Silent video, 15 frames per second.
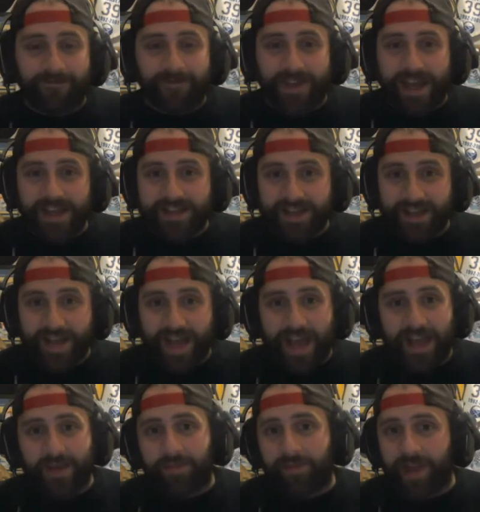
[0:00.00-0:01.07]
guys like
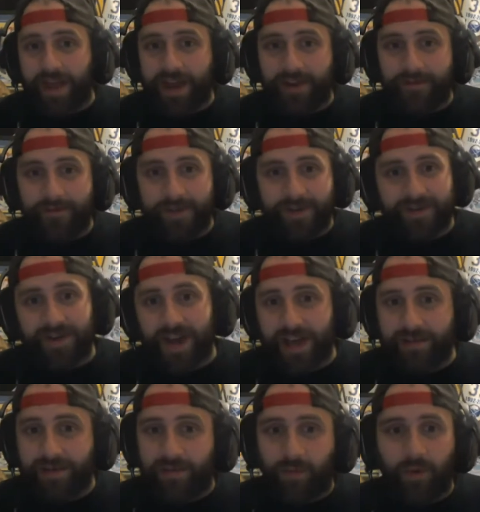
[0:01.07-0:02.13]
Ekblad, Victor
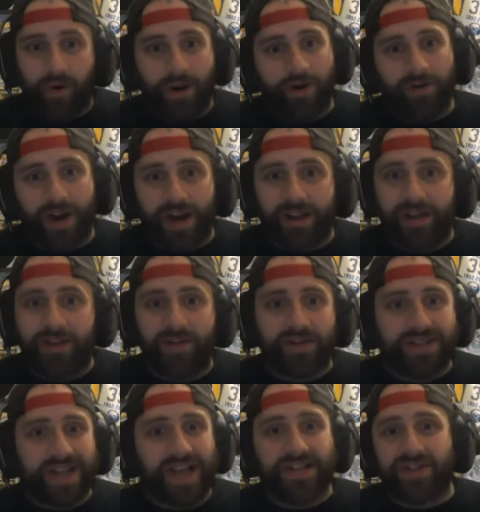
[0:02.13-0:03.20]
Hedman, Morgan Riley,
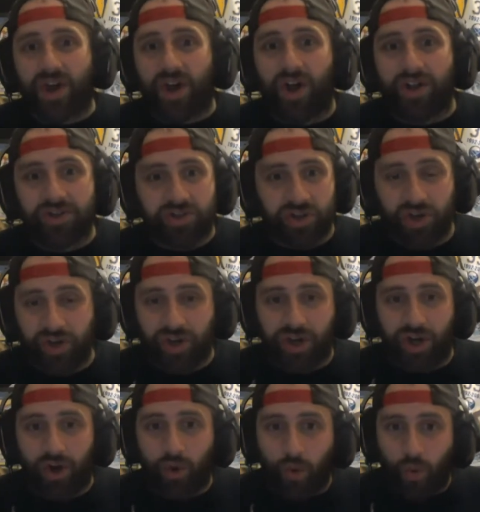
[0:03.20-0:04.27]
those guys all took
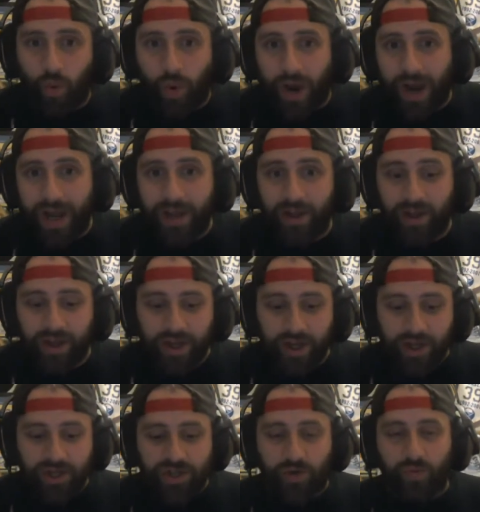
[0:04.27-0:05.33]
a while
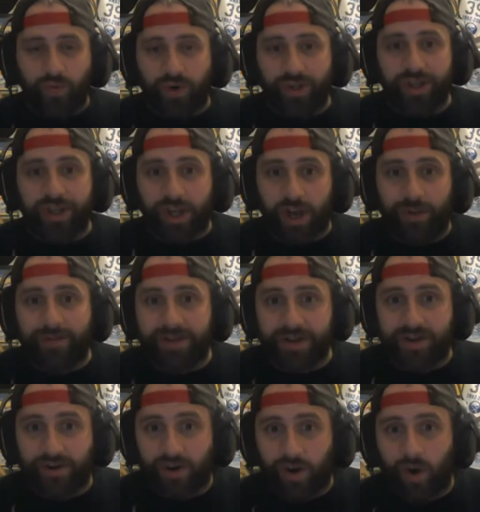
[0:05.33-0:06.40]
to really come
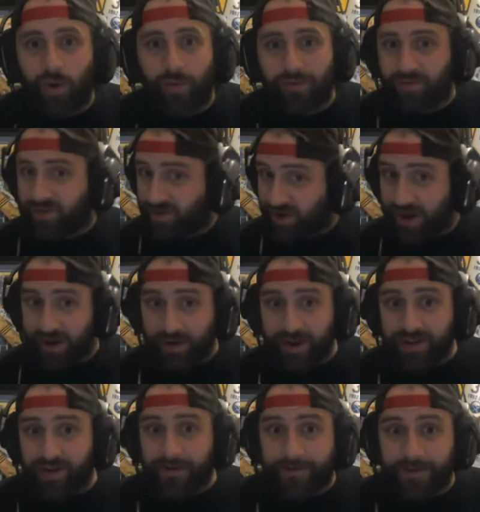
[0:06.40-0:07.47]
into their own. Right
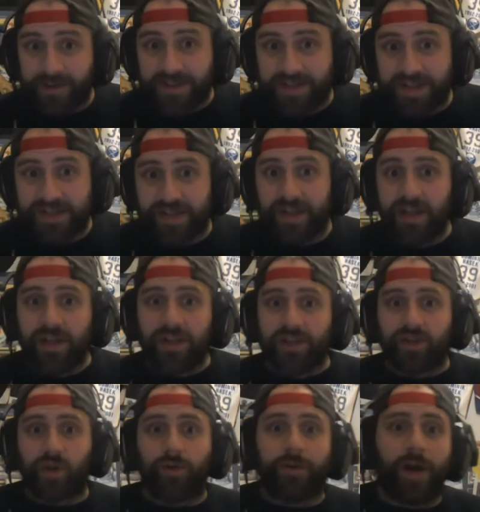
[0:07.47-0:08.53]
around their fifth season.
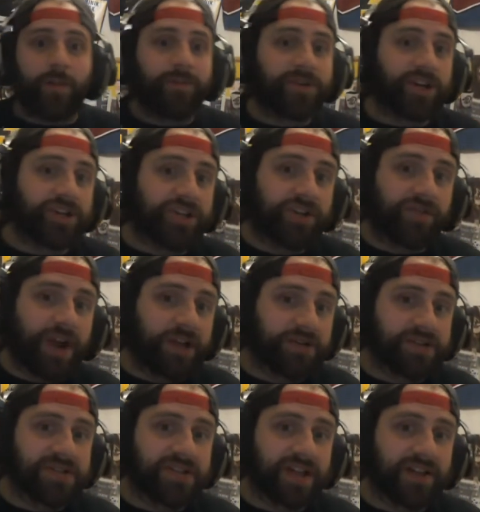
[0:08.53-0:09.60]
So if I'm judging
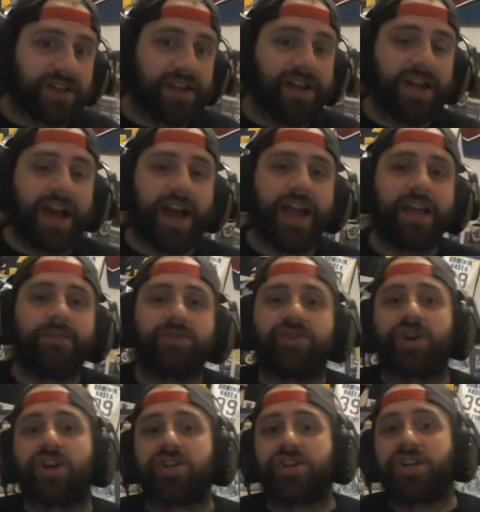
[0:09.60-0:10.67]
Rasmus Dahlin, I am
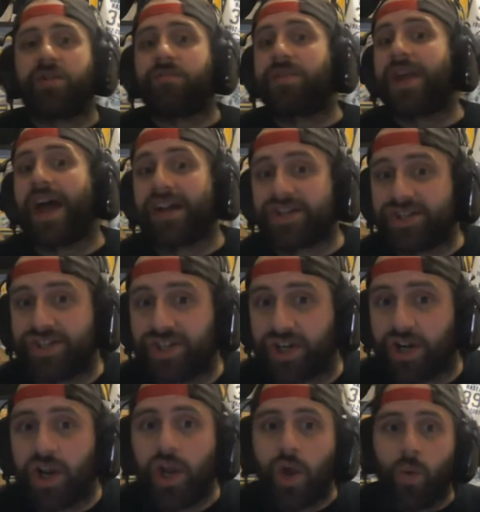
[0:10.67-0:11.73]
judging him next
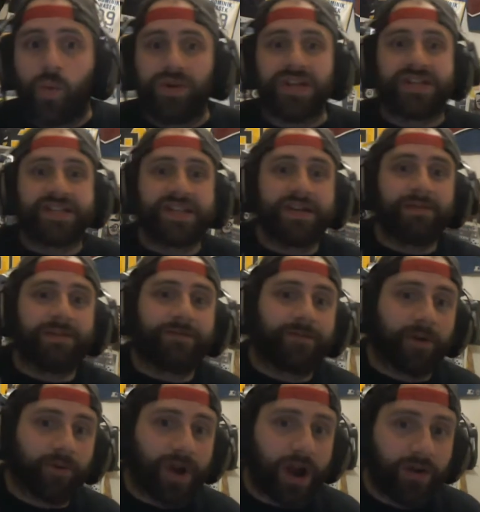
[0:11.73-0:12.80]
year when the team
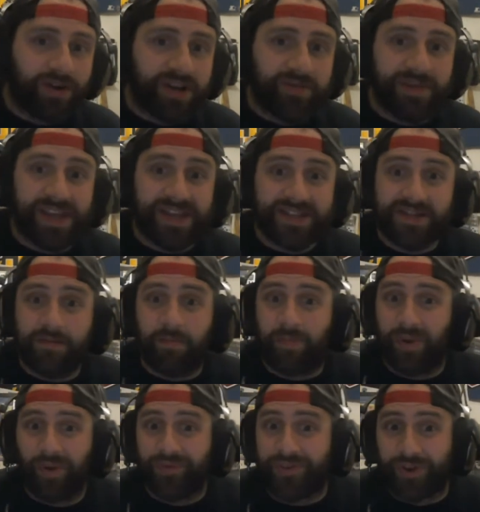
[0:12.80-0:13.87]
around him
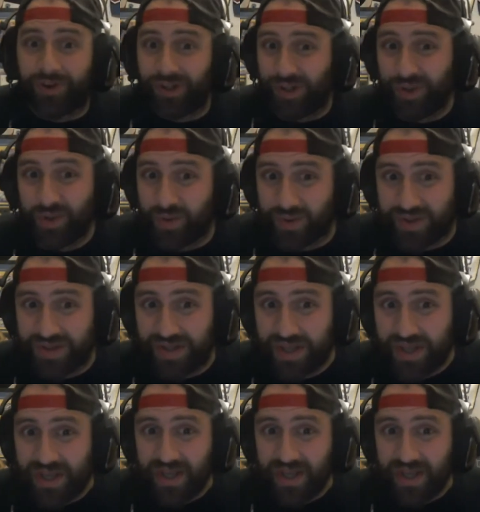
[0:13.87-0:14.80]
isn't built to lose.